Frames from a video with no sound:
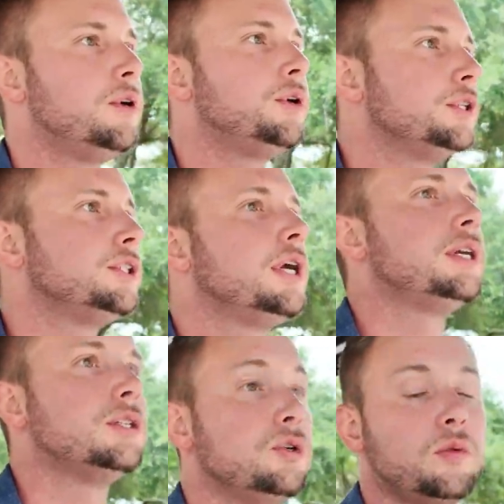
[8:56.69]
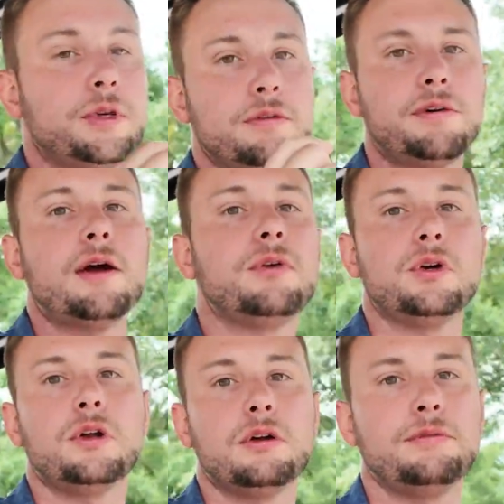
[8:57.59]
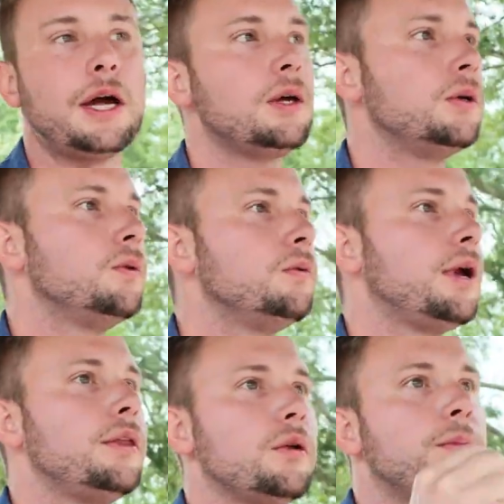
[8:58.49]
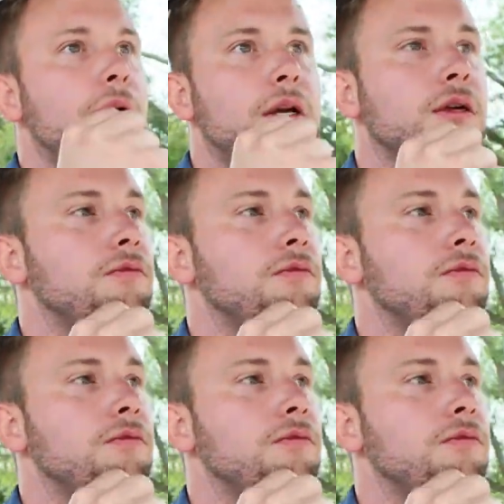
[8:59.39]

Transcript: you can say is normally a $500 value and they're paying